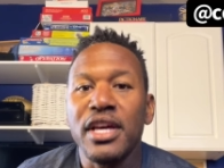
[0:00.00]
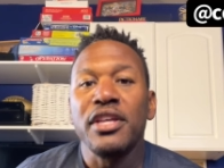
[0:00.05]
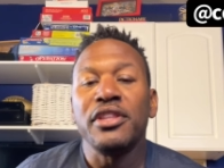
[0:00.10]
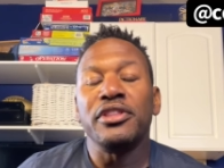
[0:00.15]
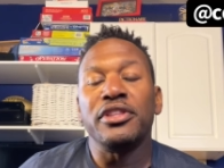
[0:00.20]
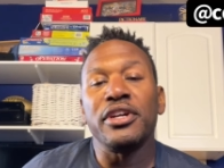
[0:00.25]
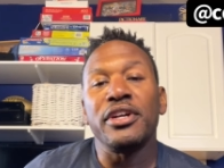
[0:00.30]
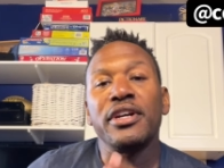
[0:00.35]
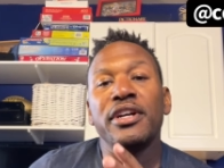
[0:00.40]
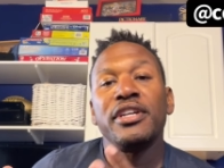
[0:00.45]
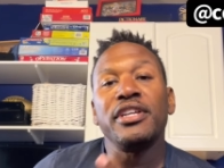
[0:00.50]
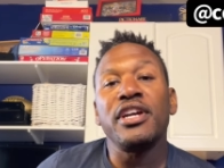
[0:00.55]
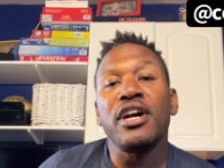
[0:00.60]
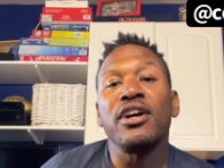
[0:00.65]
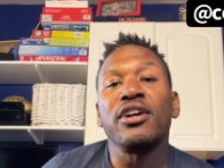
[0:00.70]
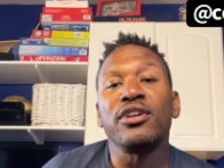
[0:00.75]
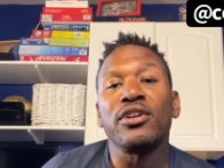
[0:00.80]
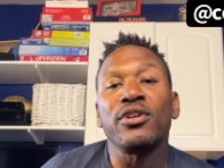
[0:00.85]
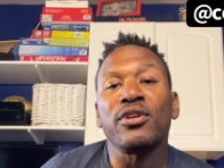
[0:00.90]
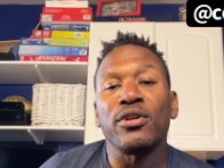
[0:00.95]
There are
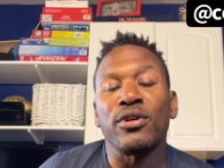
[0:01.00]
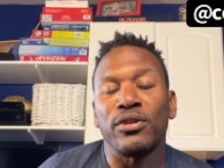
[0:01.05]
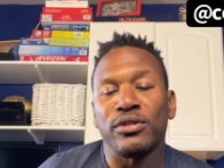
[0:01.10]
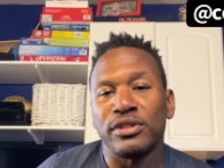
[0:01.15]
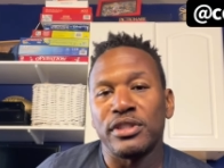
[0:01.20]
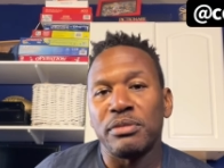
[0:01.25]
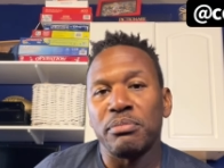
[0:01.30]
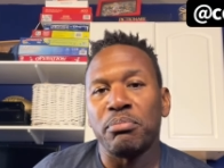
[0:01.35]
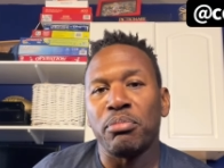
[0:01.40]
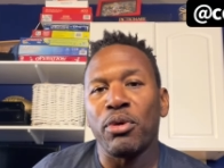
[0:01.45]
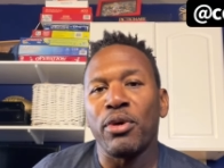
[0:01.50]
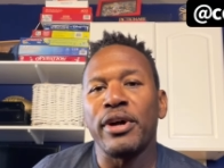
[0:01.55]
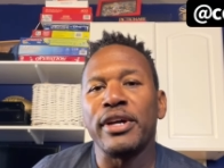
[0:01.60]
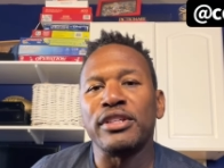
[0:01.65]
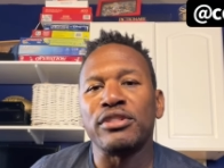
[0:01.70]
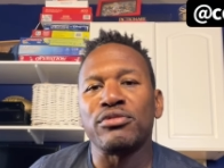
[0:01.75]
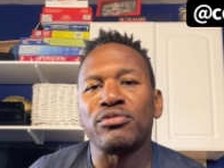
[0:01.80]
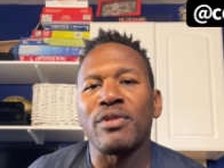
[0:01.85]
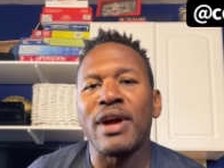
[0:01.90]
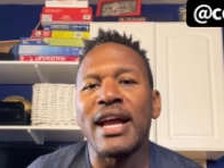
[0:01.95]
young girls and
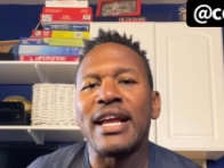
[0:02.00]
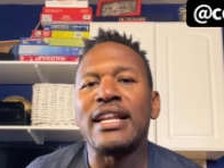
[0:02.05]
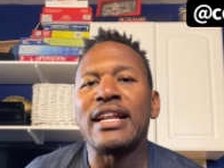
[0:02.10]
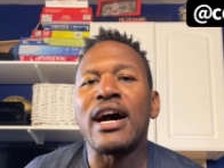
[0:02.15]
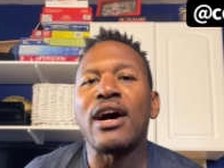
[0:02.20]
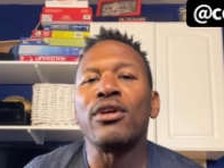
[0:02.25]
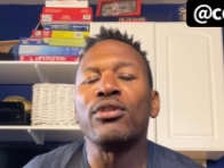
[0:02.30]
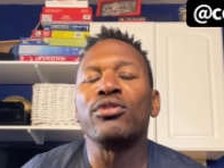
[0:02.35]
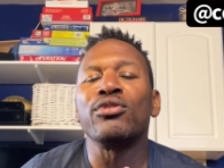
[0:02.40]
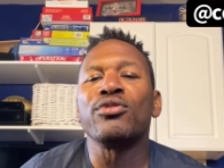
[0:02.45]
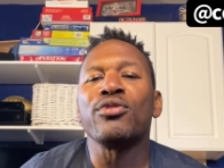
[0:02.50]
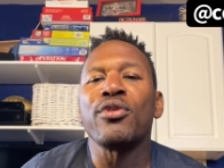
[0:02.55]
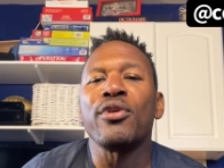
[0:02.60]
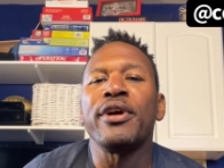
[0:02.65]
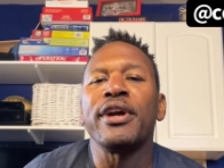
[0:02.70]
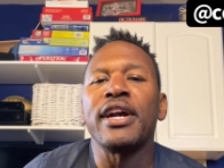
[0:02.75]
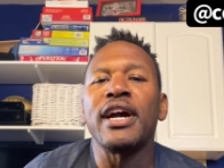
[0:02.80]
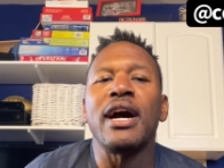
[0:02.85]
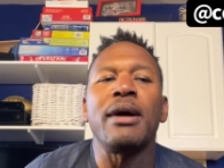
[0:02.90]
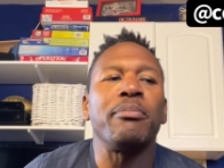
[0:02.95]
boys right now
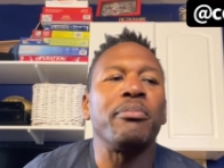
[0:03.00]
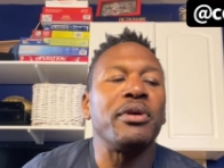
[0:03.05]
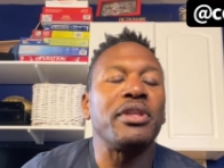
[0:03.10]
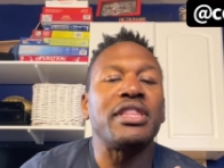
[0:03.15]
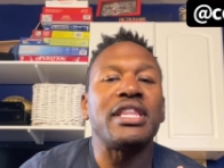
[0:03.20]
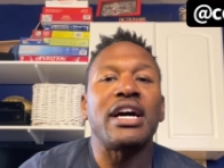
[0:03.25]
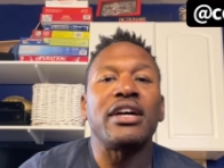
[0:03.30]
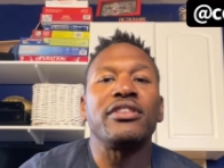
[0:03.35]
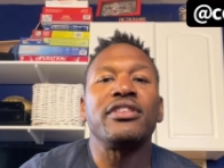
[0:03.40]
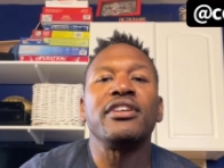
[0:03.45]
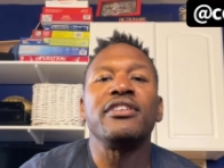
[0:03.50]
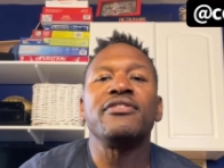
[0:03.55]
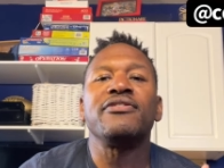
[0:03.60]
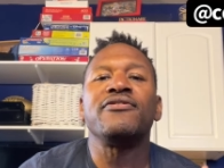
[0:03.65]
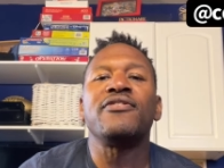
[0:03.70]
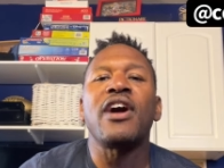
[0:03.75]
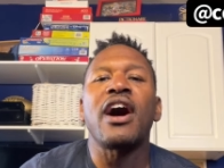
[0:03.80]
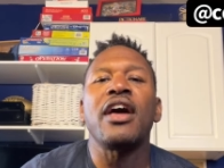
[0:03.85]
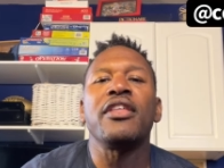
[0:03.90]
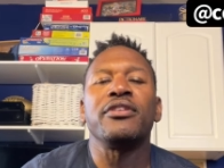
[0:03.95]
growing up without their
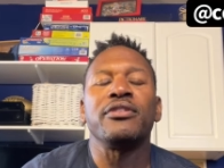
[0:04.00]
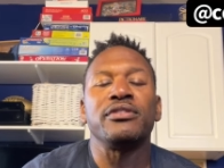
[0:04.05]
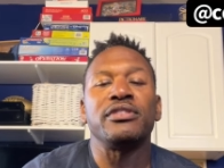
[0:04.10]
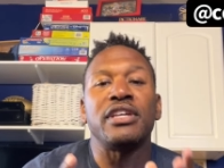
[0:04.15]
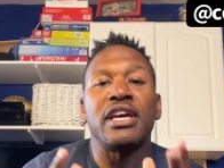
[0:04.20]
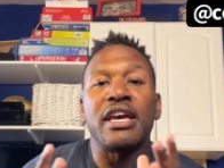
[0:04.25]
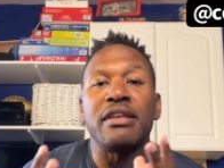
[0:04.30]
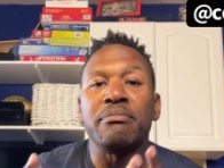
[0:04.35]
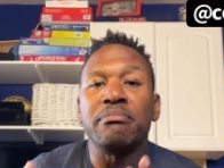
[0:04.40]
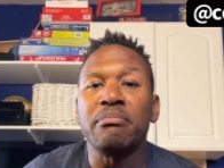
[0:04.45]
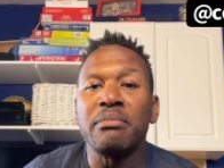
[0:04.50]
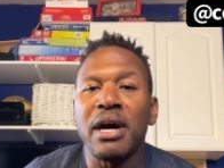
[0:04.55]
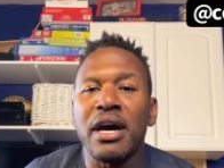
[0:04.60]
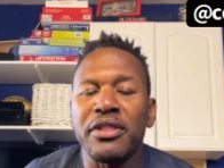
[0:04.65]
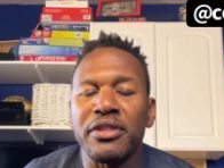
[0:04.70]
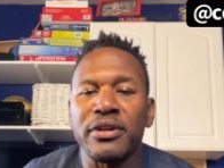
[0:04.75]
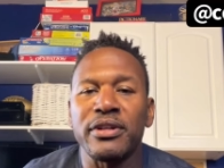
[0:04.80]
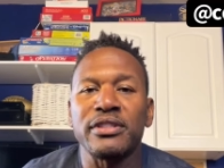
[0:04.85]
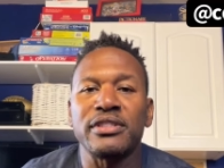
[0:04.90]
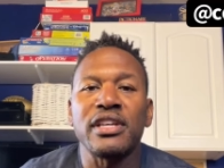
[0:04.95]
fathers and
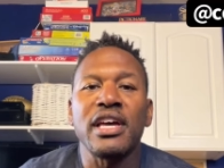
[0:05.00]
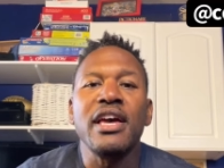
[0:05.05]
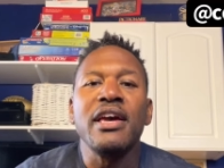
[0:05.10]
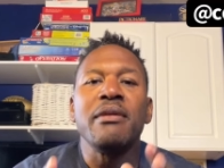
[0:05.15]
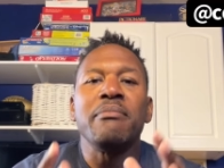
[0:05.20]
mothers